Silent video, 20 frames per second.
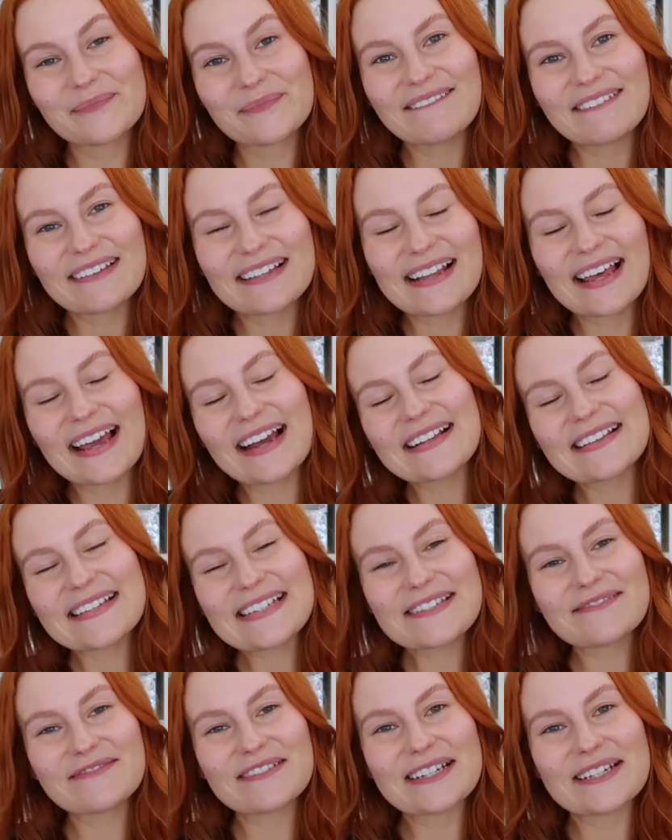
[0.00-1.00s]
If you like
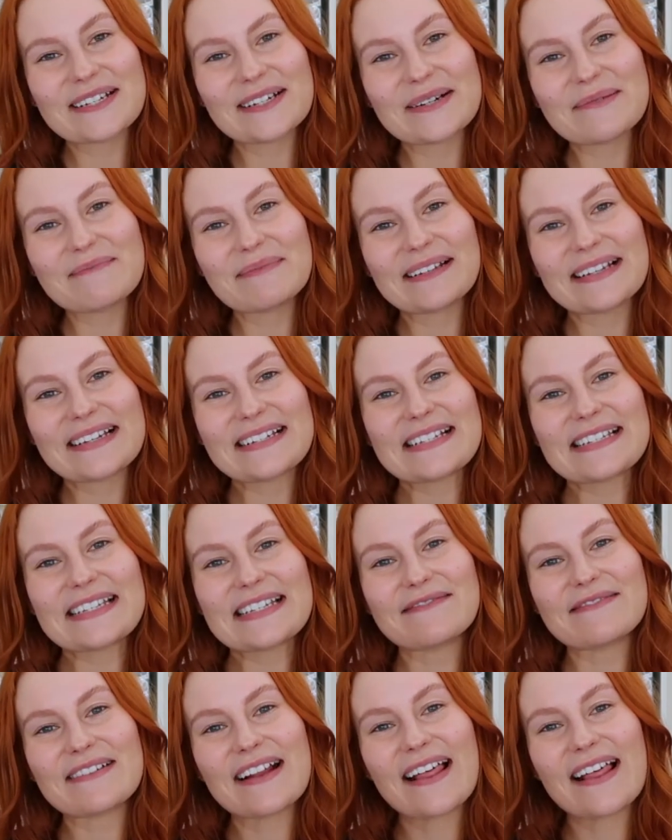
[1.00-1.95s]
this video, please give